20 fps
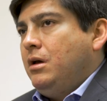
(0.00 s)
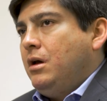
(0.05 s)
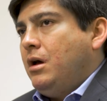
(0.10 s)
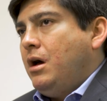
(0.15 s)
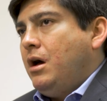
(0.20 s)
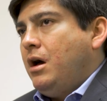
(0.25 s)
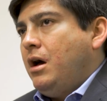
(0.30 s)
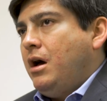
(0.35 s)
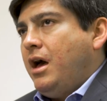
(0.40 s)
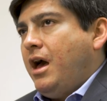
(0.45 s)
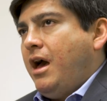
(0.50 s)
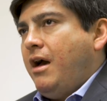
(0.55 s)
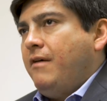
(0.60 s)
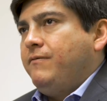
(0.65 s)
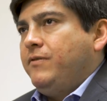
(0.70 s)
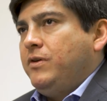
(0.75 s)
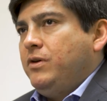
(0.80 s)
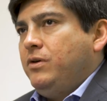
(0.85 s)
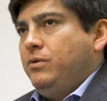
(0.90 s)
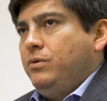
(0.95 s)
uh,
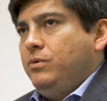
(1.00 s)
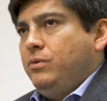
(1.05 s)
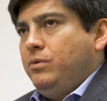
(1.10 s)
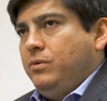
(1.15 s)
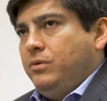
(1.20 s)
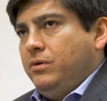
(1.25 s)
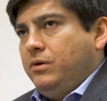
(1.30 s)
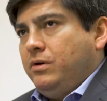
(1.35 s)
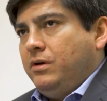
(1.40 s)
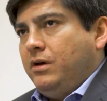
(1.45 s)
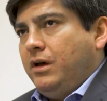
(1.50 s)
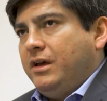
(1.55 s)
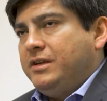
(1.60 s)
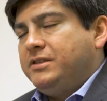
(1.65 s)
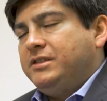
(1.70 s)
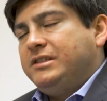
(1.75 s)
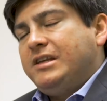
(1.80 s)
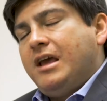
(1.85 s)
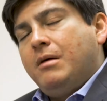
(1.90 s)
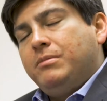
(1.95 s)
have you
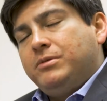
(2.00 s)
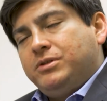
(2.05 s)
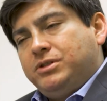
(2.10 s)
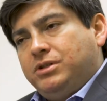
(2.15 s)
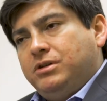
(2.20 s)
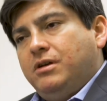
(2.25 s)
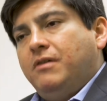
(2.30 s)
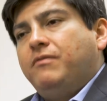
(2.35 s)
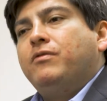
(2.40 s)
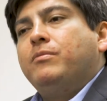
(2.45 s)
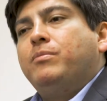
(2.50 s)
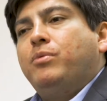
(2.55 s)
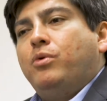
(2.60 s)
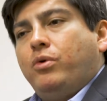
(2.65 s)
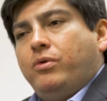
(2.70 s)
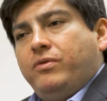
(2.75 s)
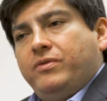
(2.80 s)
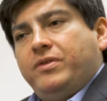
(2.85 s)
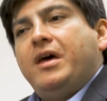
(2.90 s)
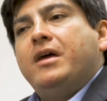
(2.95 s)
established enough
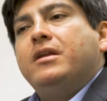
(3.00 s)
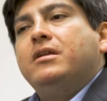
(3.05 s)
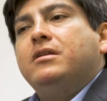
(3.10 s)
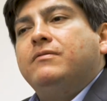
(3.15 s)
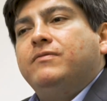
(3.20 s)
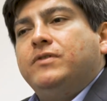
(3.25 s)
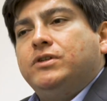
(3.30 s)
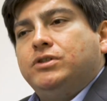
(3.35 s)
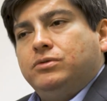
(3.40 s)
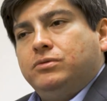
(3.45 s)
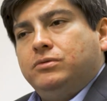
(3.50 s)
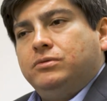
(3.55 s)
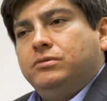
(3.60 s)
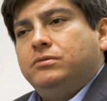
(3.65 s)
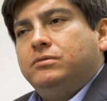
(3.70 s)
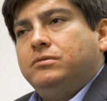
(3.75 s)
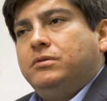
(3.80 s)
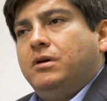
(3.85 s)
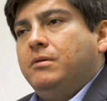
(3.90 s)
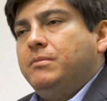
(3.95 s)
rapport with that
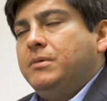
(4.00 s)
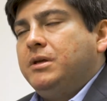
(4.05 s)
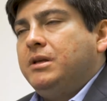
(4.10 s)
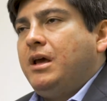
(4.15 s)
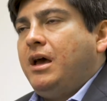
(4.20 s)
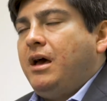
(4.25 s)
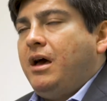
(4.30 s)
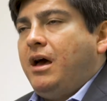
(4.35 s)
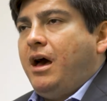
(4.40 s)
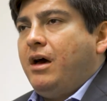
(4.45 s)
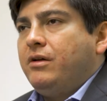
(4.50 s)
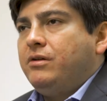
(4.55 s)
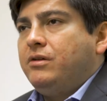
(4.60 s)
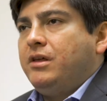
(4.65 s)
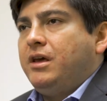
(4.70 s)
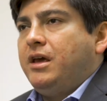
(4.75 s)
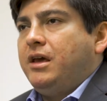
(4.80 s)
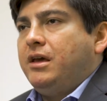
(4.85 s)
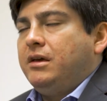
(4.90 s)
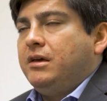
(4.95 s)
individual? I mean, how, how do
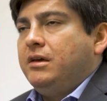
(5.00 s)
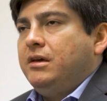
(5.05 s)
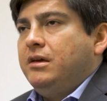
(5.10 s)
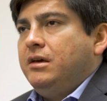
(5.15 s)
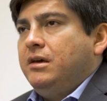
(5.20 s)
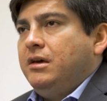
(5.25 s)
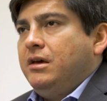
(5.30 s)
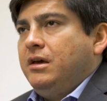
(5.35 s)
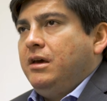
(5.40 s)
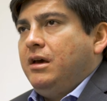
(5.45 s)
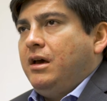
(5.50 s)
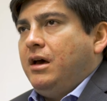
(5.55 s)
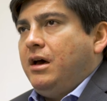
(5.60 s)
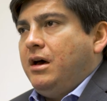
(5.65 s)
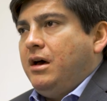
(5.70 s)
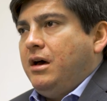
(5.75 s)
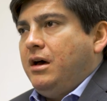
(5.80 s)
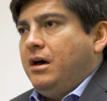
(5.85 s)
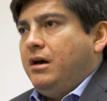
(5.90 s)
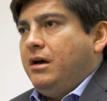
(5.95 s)
they?
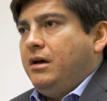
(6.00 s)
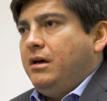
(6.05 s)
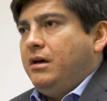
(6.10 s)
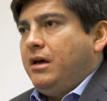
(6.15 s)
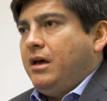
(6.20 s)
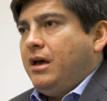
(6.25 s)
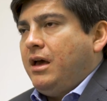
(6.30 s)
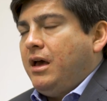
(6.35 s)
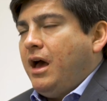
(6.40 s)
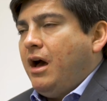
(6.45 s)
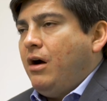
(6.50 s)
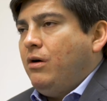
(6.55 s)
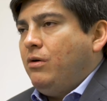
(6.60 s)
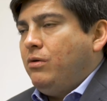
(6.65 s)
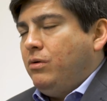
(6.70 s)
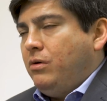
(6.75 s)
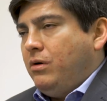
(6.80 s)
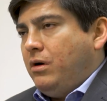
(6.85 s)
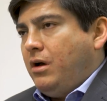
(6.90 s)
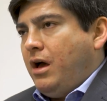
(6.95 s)
Uh,
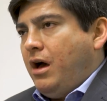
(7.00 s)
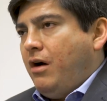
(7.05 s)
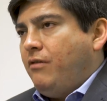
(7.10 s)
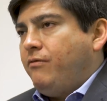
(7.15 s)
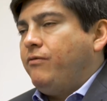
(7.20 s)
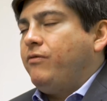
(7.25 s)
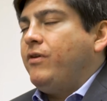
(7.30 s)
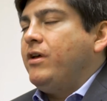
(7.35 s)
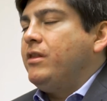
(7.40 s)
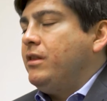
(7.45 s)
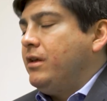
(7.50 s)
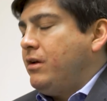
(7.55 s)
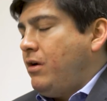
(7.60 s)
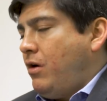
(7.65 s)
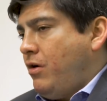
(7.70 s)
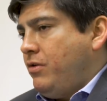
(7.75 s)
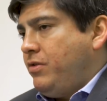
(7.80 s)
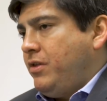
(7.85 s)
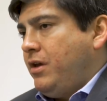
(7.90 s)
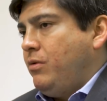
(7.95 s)
how how friendly
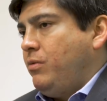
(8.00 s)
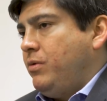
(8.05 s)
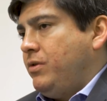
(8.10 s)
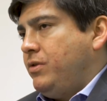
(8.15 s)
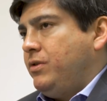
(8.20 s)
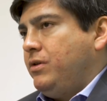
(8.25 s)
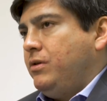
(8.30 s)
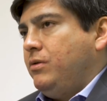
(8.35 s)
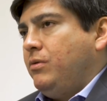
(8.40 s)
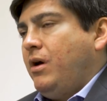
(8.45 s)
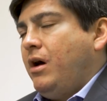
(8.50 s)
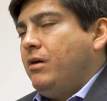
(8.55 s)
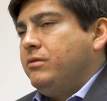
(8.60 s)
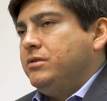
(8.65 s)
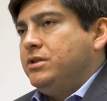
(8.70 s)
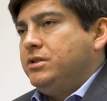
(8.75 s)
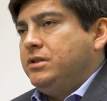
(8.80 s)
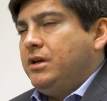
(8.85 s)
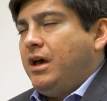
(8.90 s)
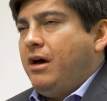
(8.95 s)
are they with you?
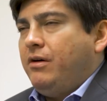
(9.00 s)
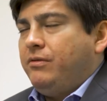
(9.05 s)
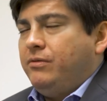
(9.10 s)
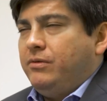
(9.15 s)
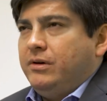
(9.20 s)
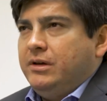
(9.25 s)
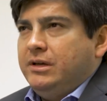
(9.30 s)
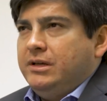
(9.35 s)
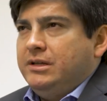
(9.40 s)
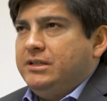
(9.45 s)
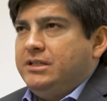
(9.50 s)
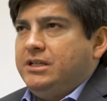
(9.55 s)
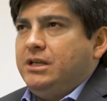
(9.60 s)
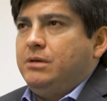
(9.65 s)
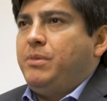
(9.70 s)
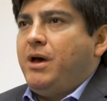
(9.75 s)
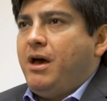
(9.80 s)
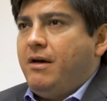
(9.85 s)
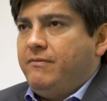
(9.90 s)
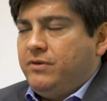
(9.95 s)
How how
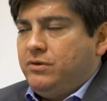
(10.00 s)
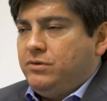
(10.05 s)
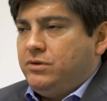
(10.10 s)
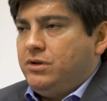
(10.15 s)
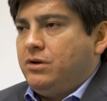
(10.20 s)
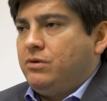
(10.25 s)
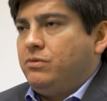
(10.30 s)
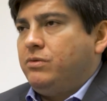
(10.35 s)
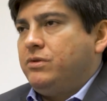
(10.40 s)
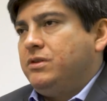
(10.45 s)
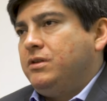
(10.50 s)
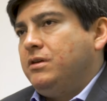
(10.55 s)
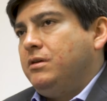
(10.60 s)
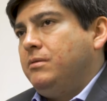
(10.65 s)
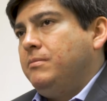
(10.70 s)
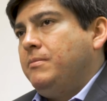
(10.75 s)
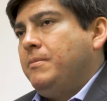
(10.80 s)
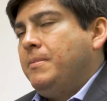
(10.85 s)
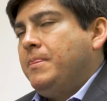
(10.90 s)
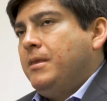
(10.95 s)
deep have you dug with
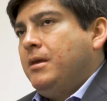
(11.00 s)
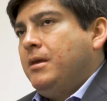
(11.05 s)
them?